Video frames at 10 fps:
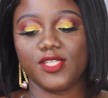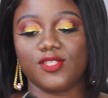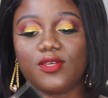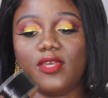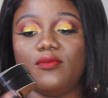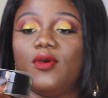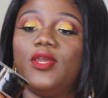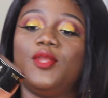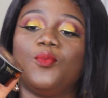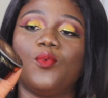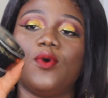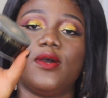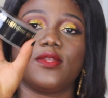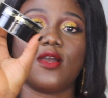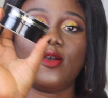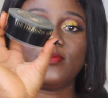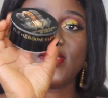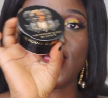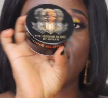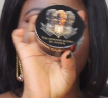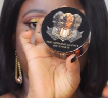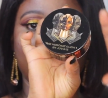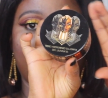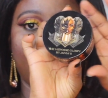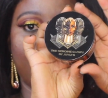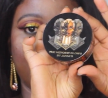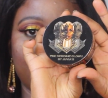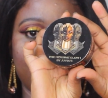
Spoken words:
So Heroine 1 comes like that.